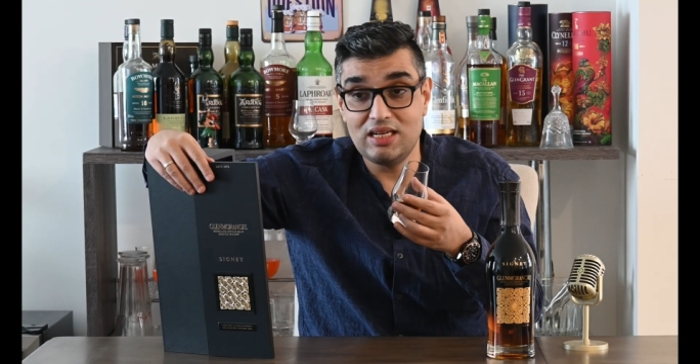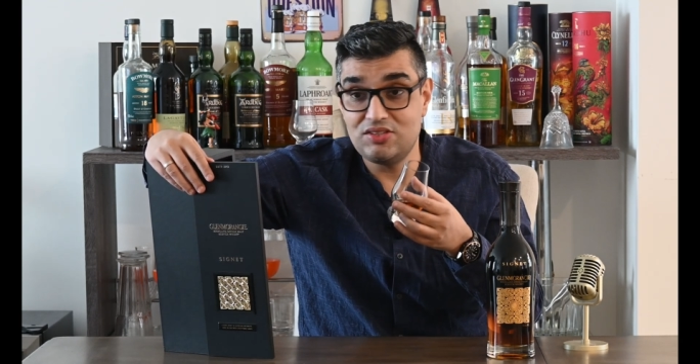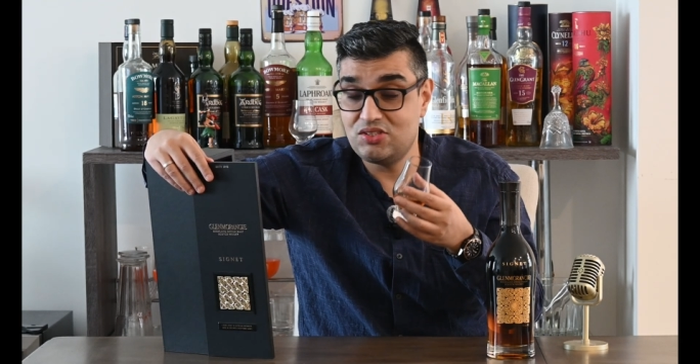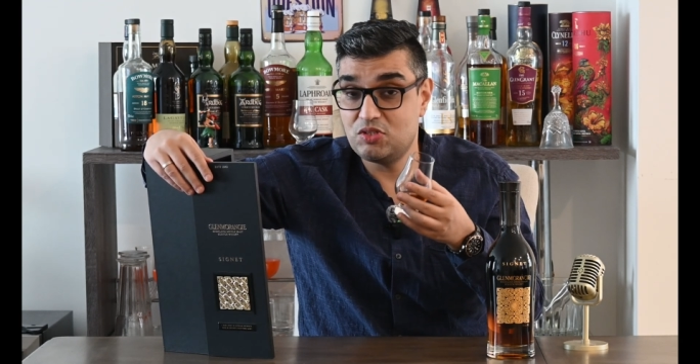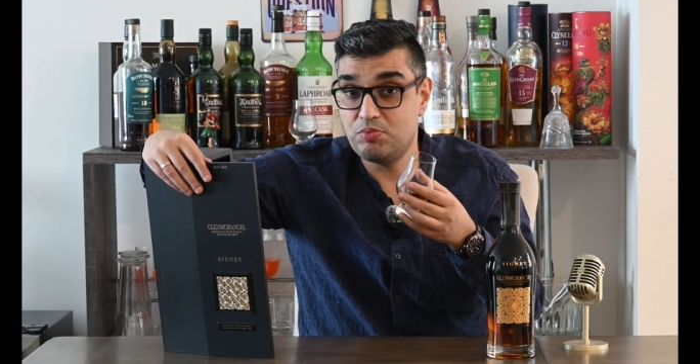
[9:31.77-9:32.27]

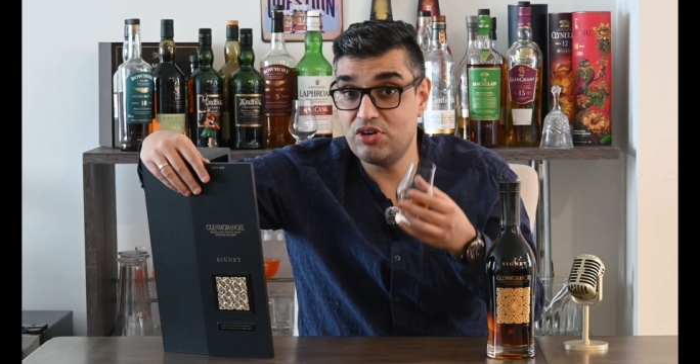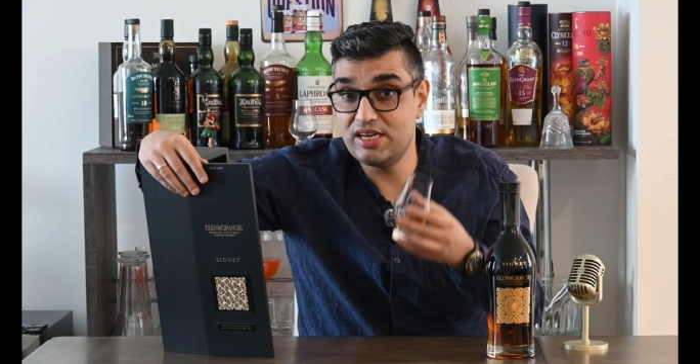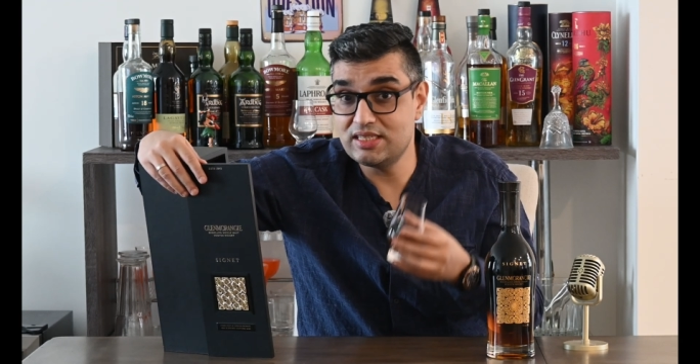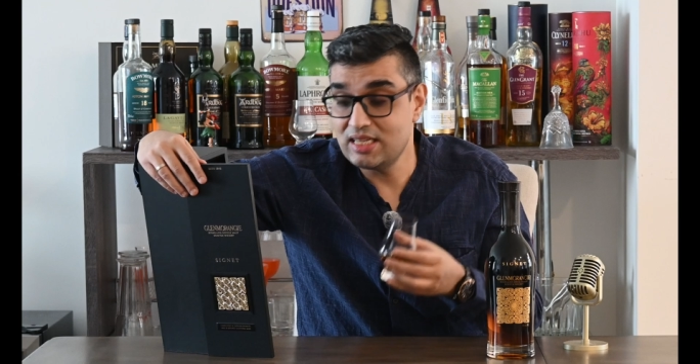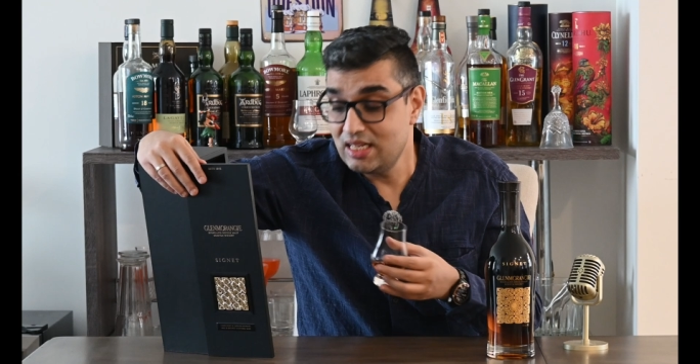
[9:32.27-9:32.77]
This is
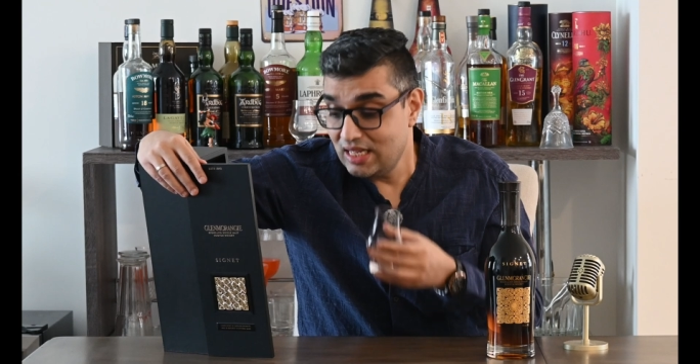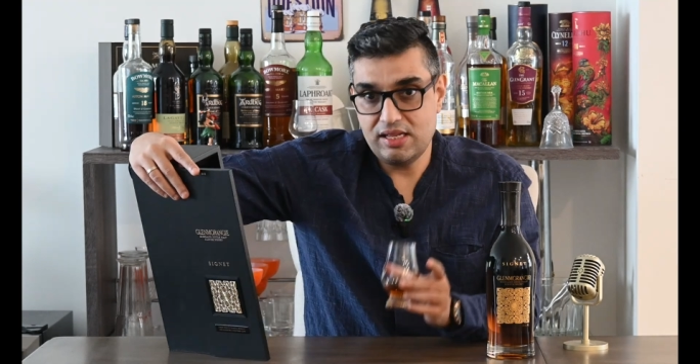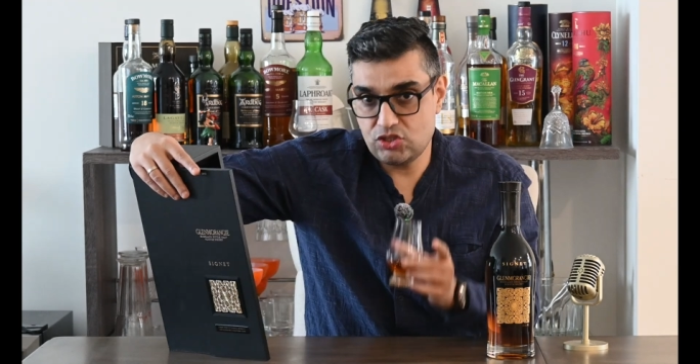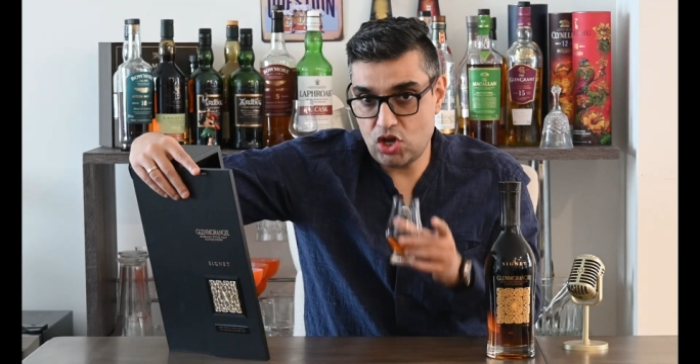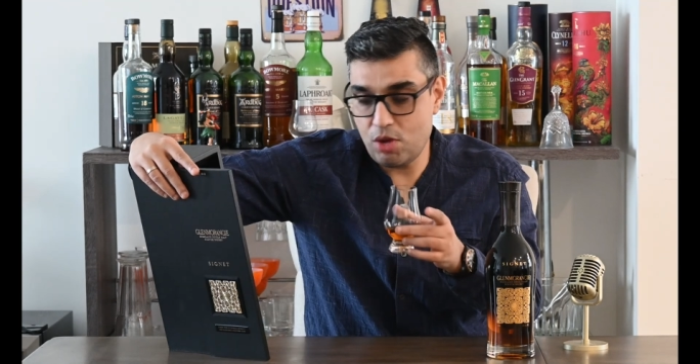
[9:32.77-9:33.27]
brilliant.
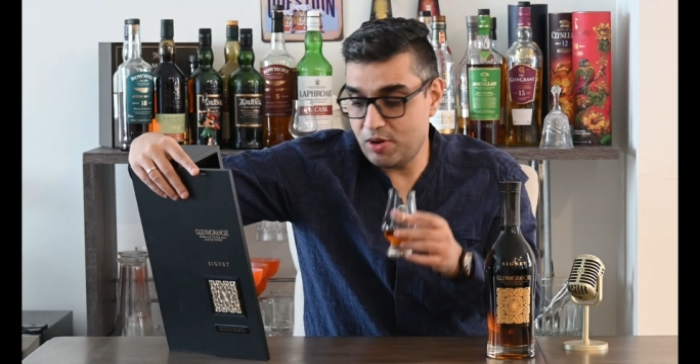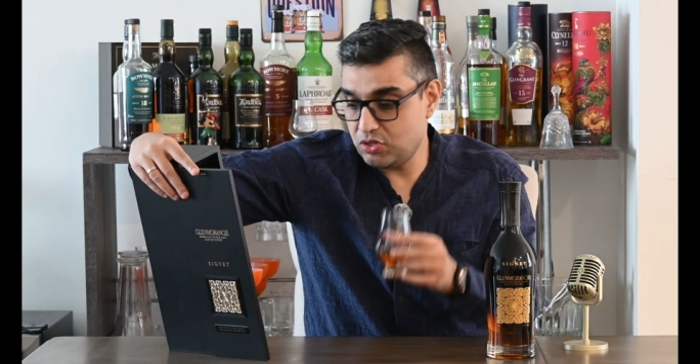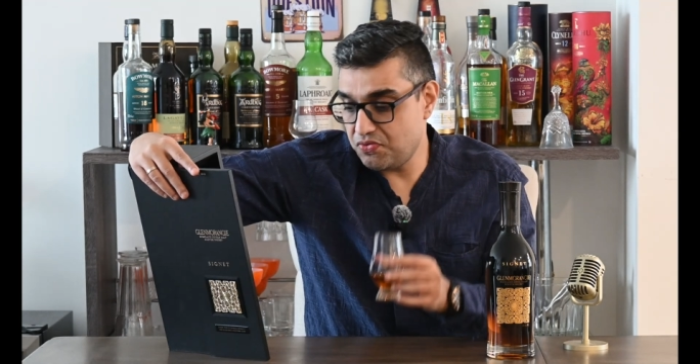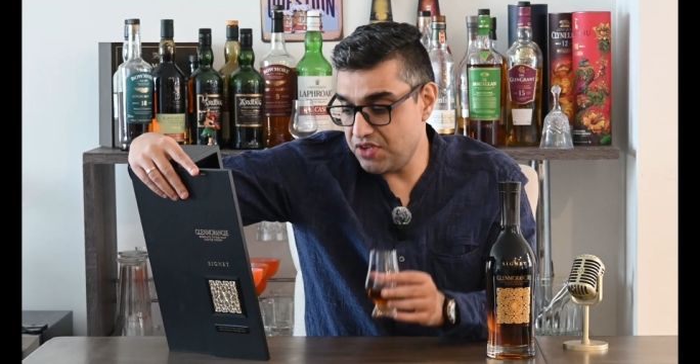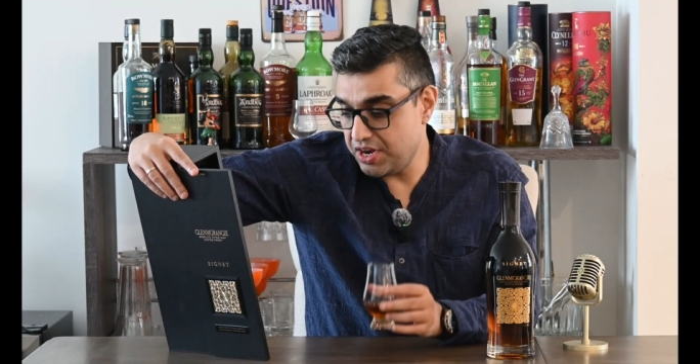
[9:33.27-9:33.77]
Let's talk
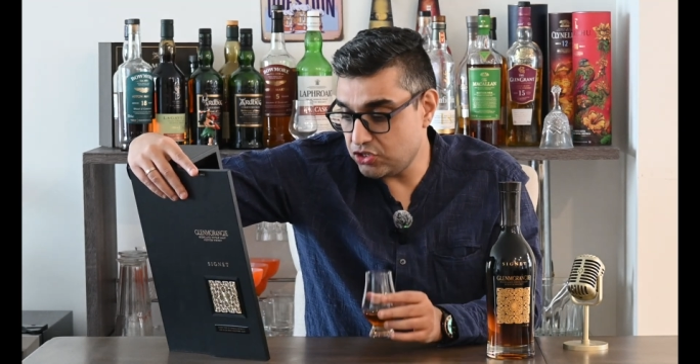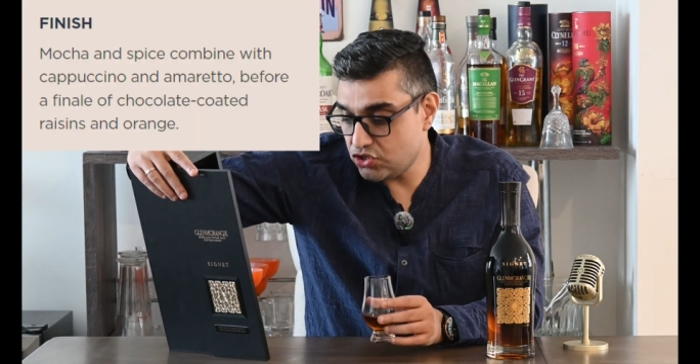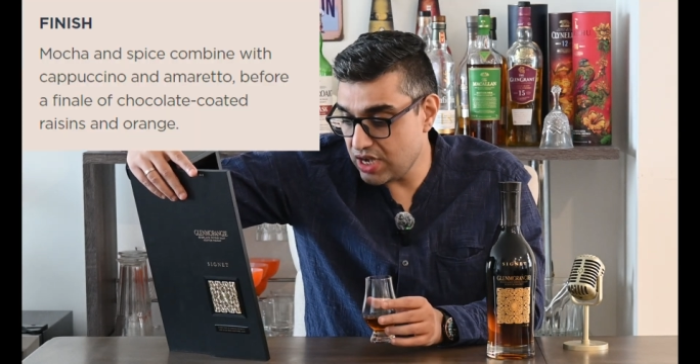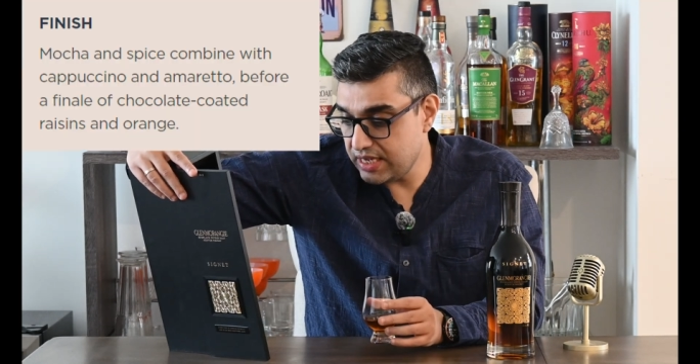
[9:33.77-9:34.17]
about the finish.